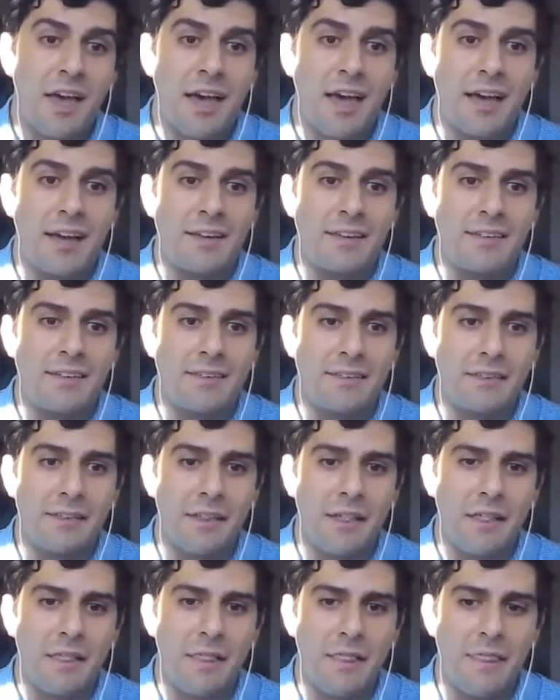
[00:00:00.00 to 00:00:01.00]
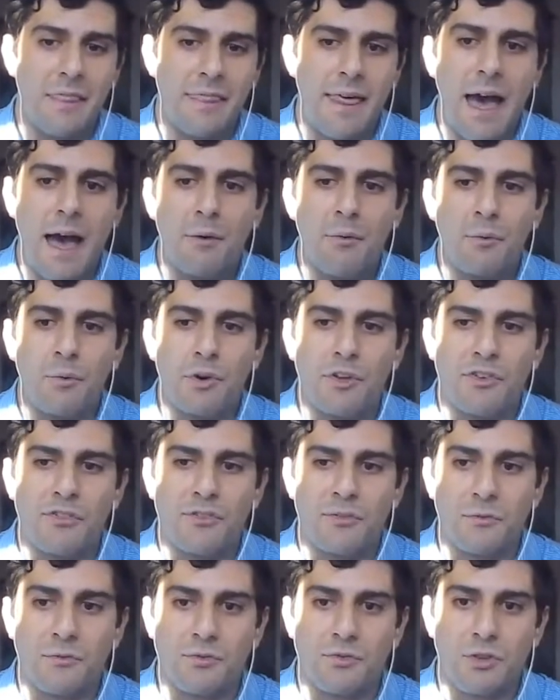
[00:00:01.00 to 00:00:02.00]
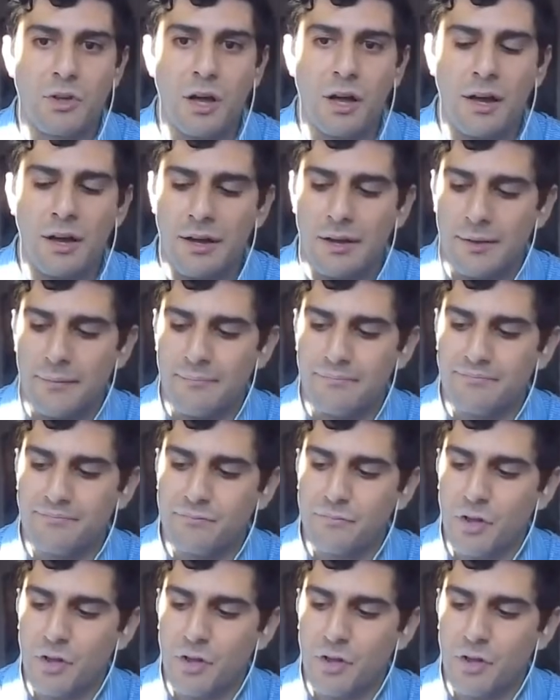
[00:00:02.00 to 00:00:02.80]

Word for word: And that was uh,